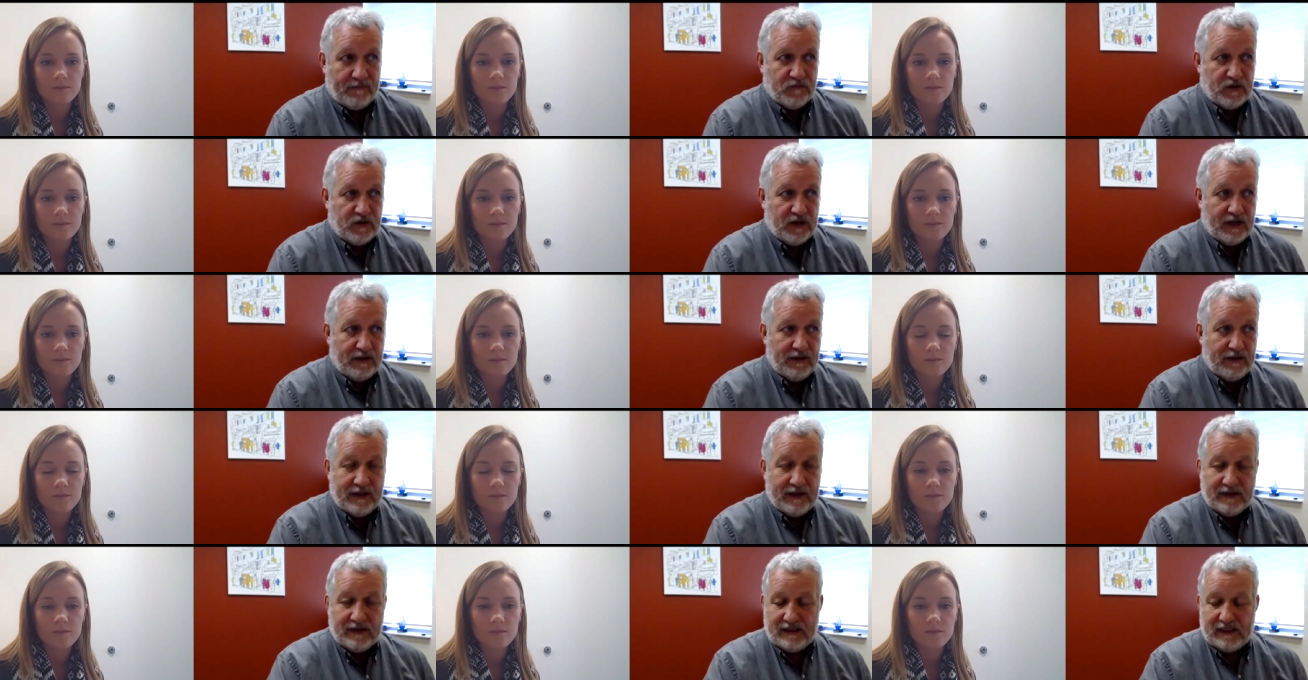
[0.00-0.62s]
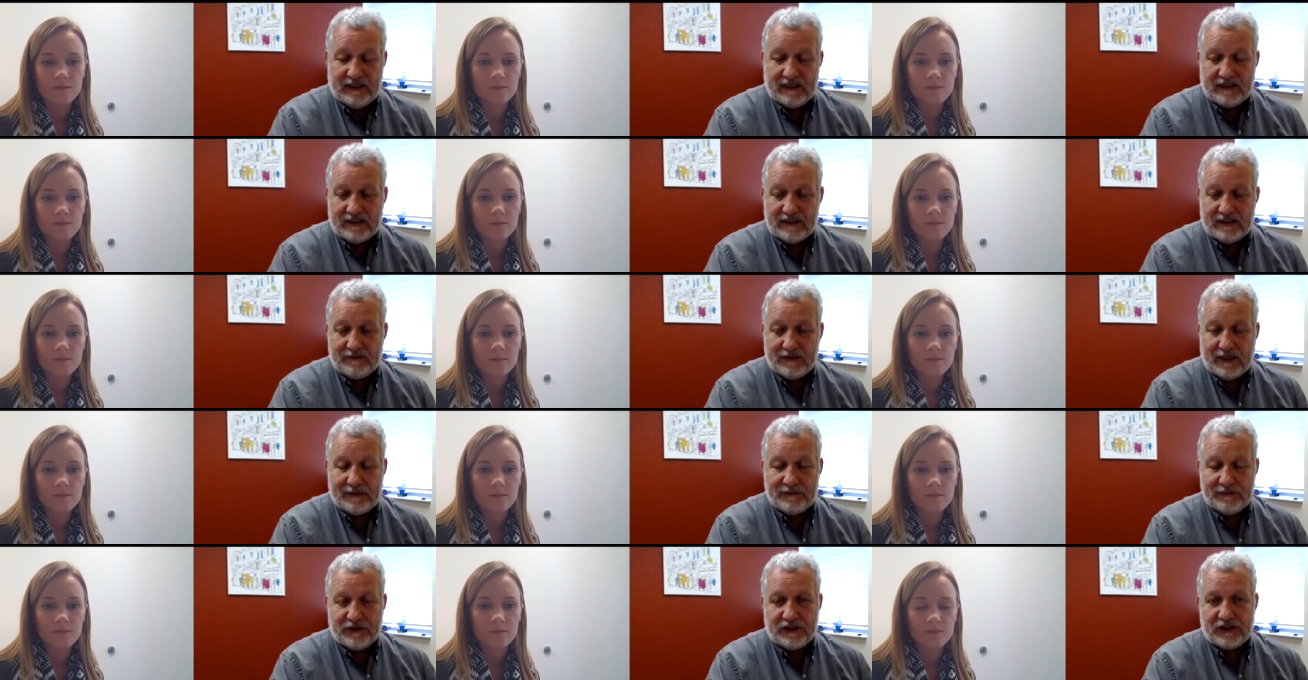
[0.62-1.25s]
Speaker 1: and and, and
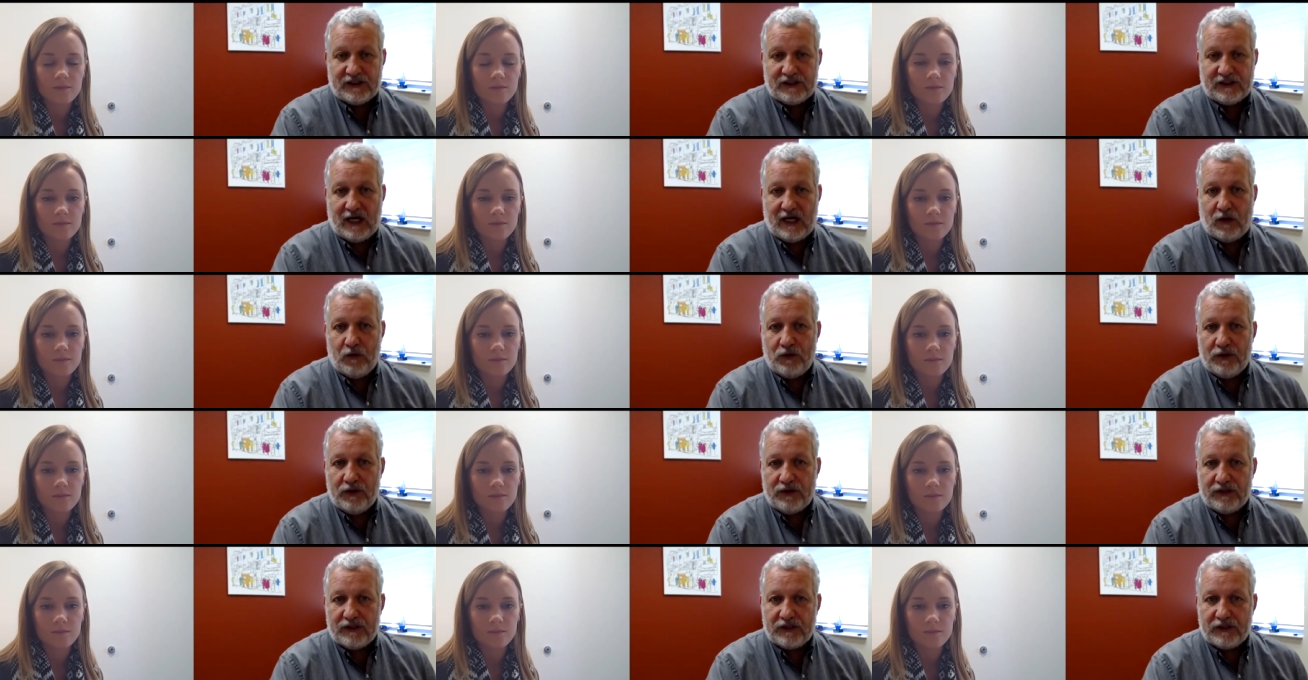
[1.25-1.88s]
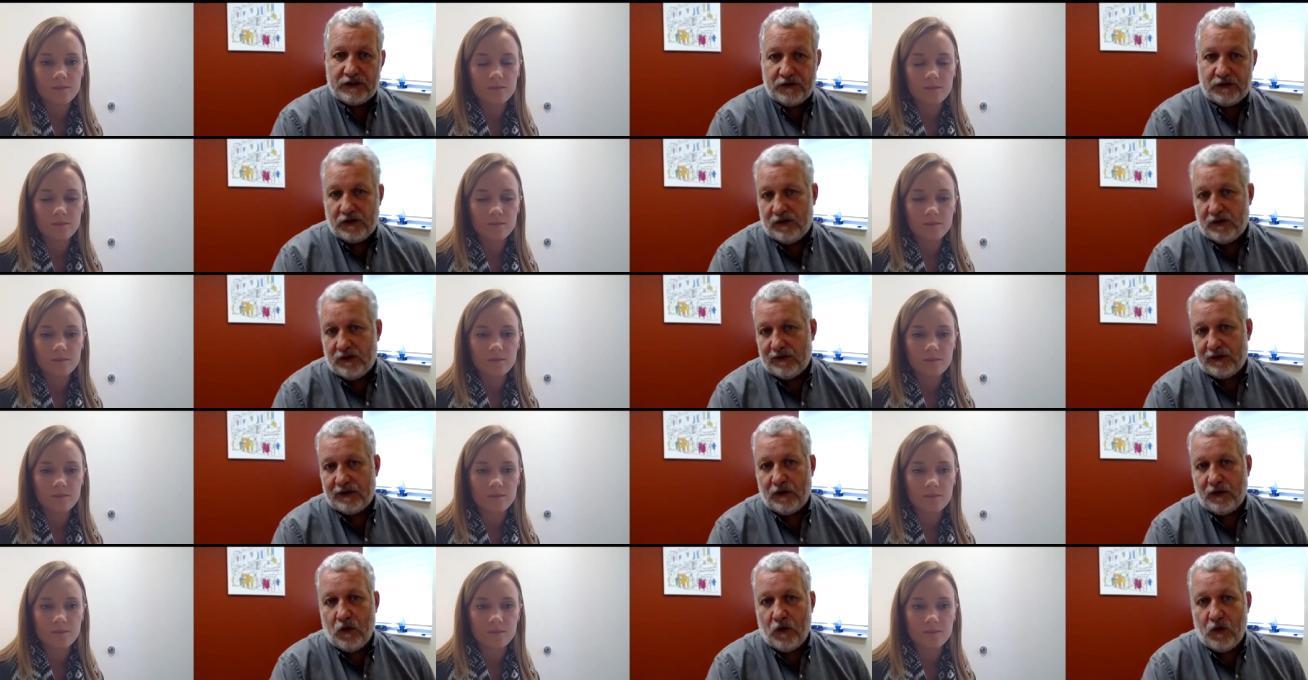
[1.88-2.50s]
sometimes just not with the student,
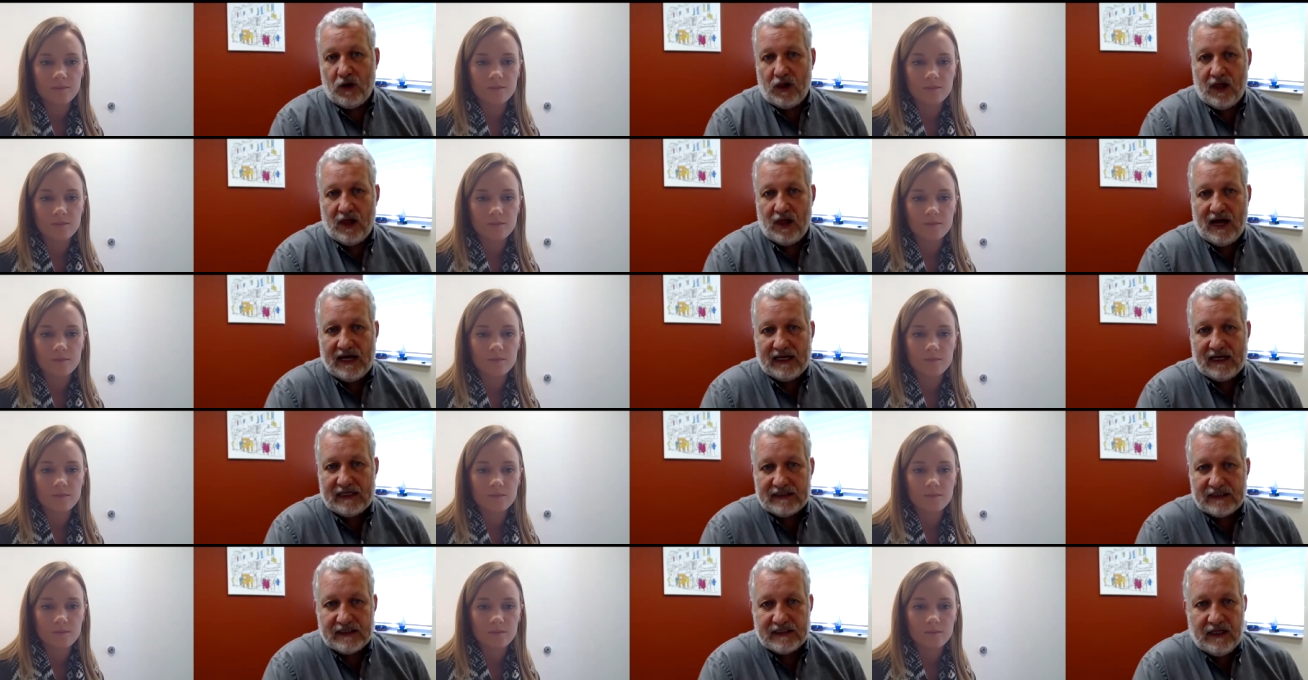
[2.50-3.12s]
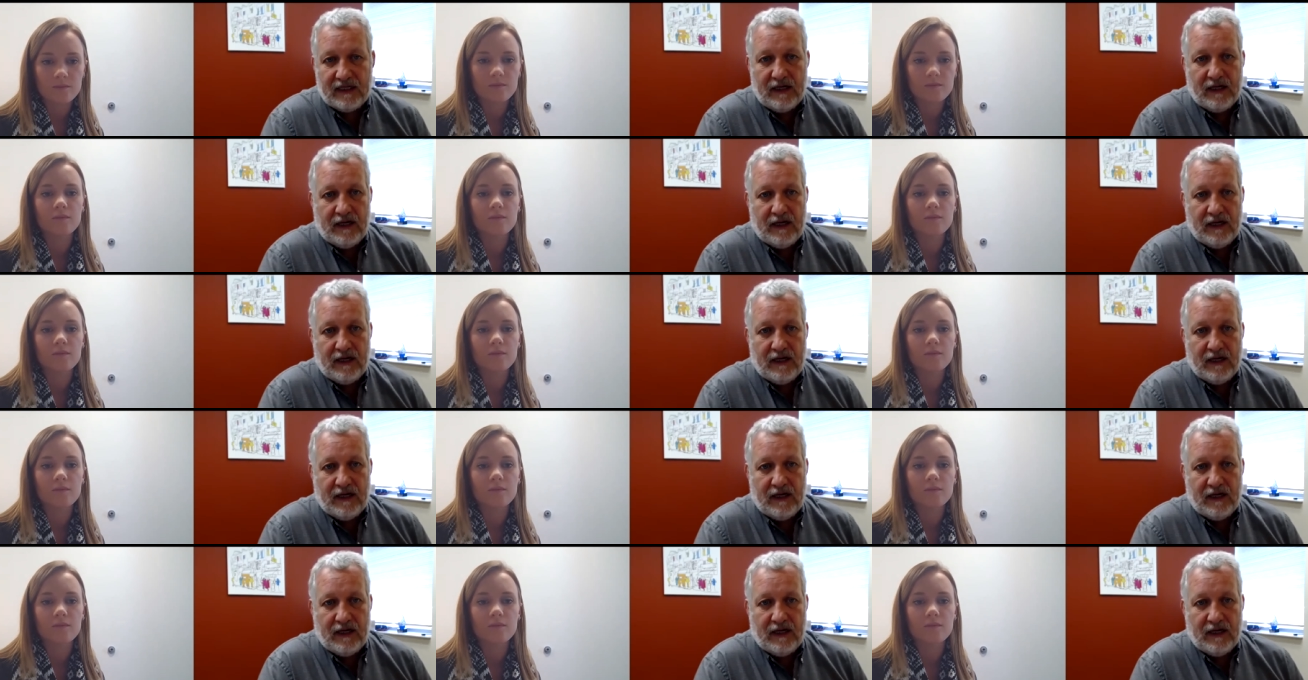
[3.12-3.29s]
but the whole class.